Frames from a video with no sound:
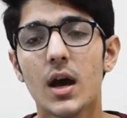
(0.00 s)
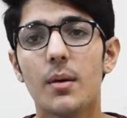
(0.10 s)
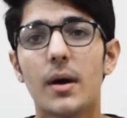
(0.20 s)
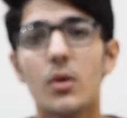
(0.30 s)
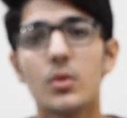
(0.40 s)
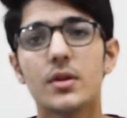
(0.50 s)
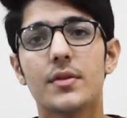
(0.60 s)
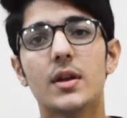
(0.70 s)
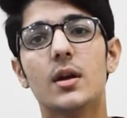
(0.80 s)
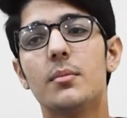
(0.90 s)
about
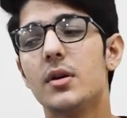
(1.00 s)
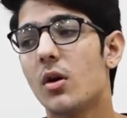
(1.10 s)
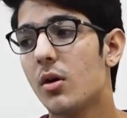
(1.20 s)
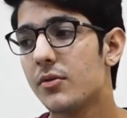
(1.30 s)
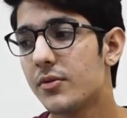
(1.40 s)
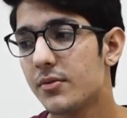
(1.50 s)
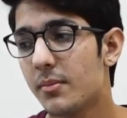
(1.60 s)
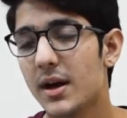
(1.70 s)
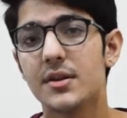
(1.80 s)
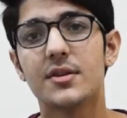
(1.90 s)
the number of
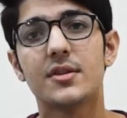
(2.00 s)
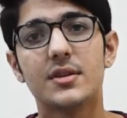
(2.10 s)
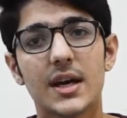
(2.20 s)
months,